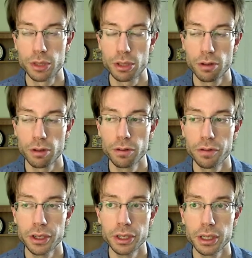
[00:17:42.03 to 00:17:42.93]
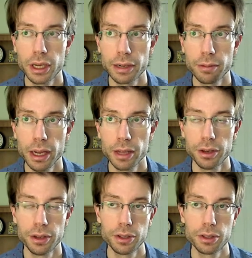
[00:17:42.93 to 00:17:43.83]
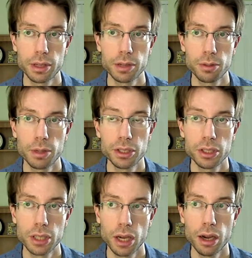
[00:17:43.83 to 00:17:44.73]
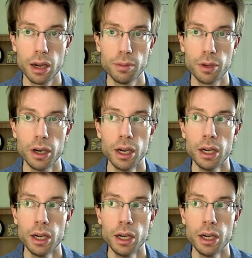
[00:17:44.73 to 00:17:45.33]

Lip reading: So if we're feeling like, man, that was a waste of time, or